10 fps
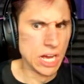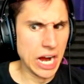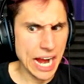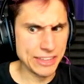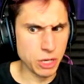
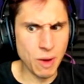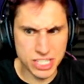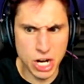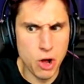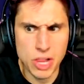All right, there
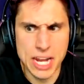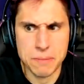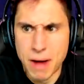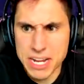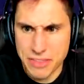wasn't a whole
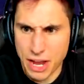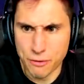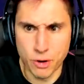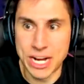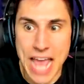lot of money
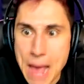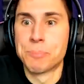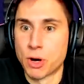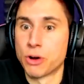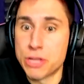there. For an
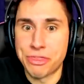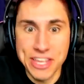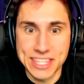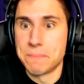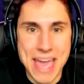emperor, you
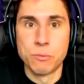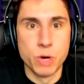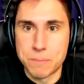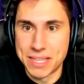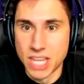think the
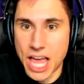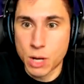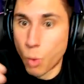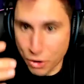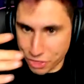man would have been,
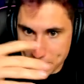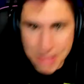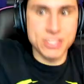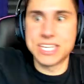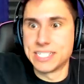like, worth a
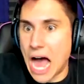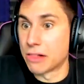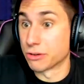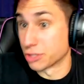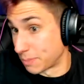million
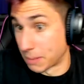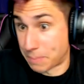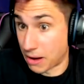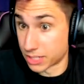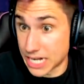dollars, but
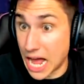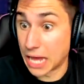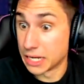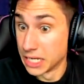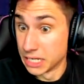apparently
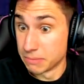not.